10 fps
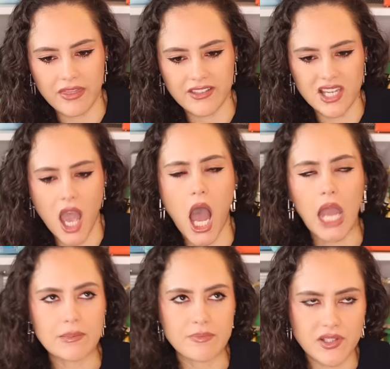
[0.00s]
the
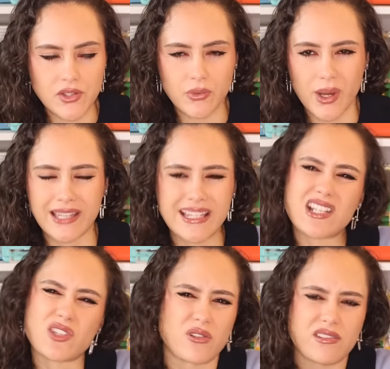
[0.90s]
times, right? And
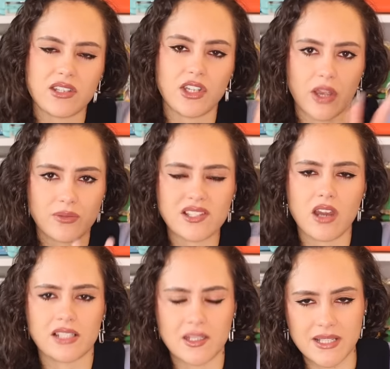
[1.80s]
this is all, you know,
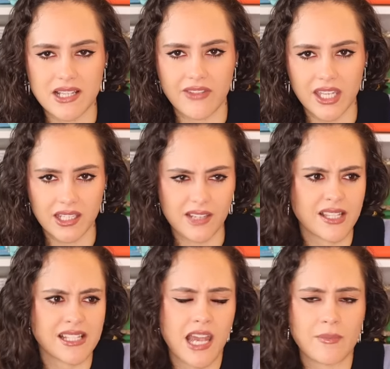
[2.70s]
style specific, and if
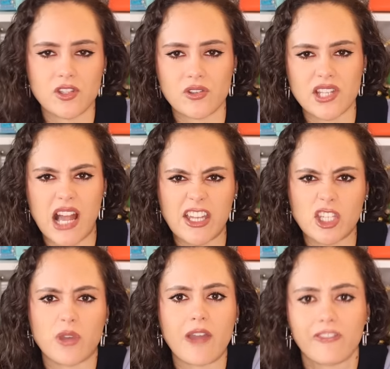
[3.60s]
the Stam is your style, then
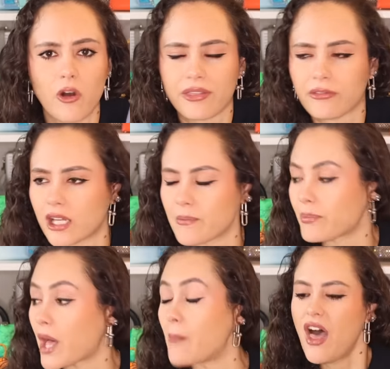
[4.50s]
you go forth, right?
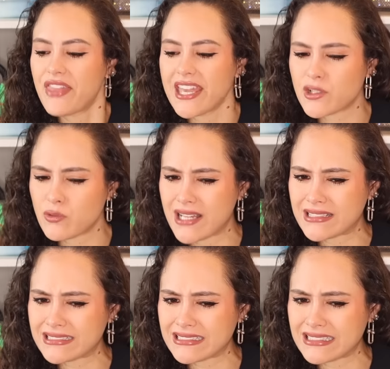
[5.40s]
But this
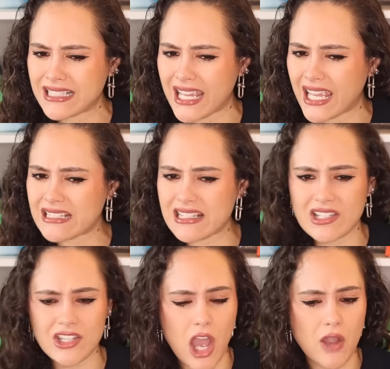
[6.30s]
one,
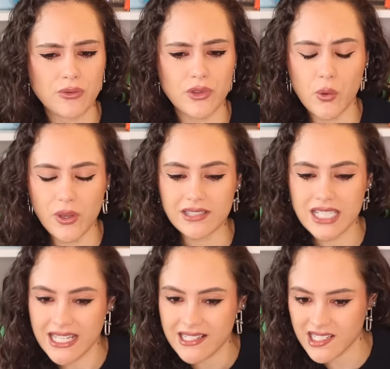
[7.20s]
the
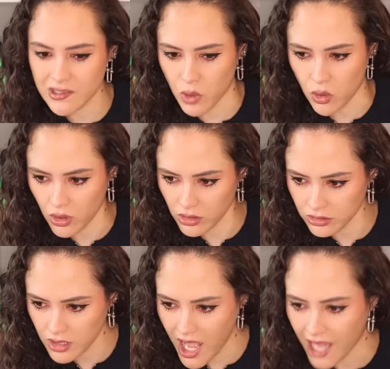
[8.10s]
quilting is
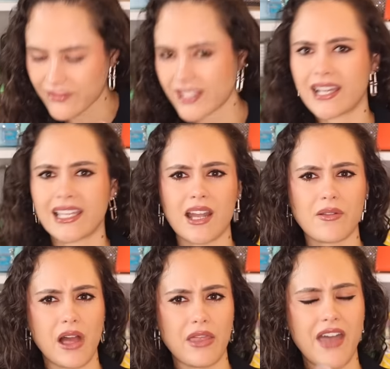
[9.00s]
small. I feel like
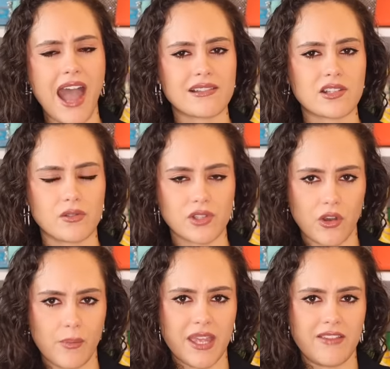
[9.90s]
that's
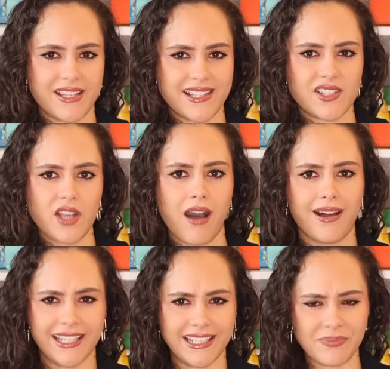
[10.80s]
also a bit of a
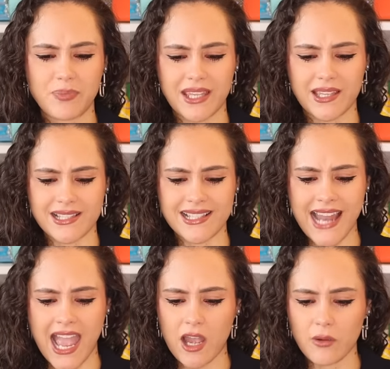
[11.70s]
sign, because
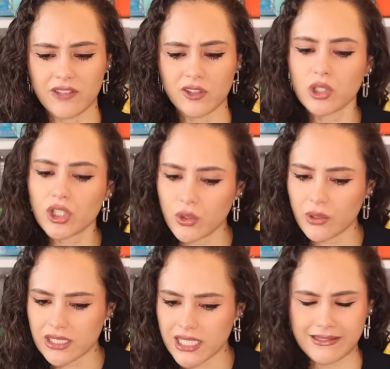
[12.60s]
now if you look at
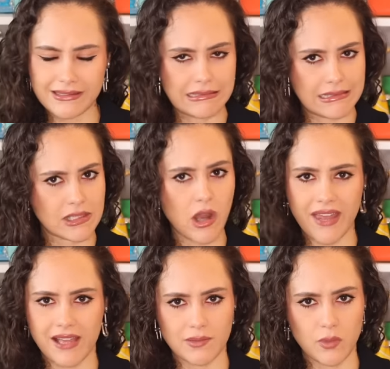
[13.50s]
quilting, it's not
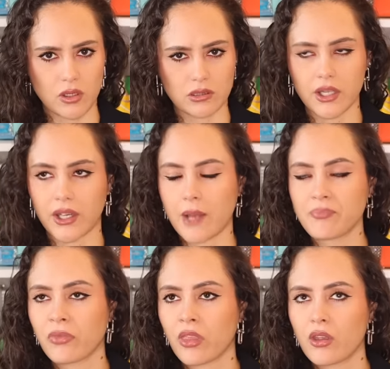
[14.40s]
that small,
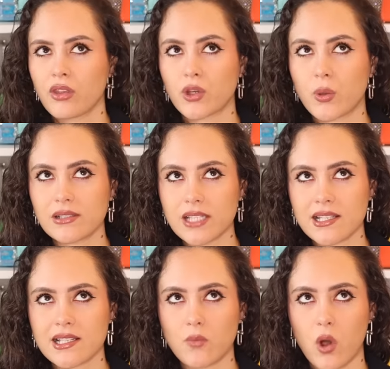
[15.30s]
okay? The
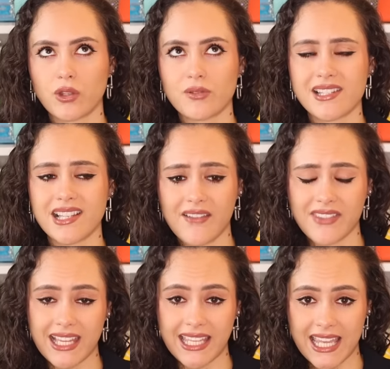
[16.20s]
quilting is small, you still have
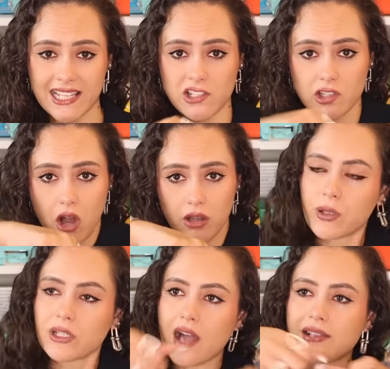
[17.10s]
that kiss lock,
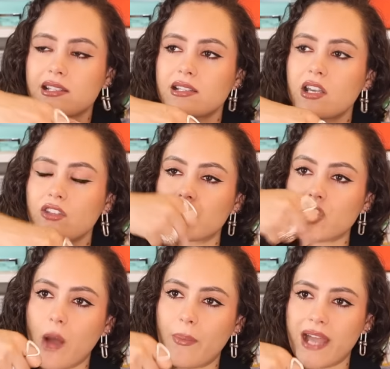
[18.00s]
plus the
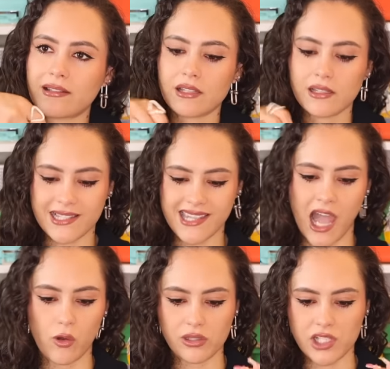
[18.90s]
top handles
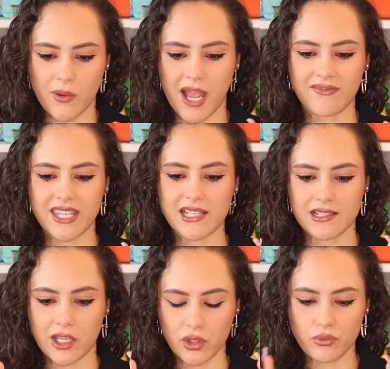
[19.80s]
that also have these
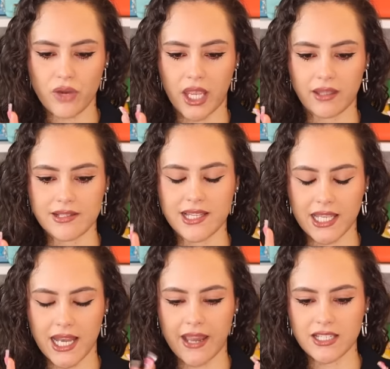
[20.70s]
like rings that
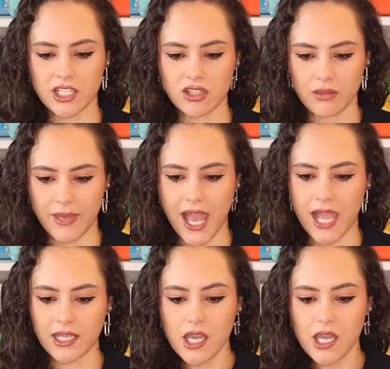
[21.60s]
connect it to the bag,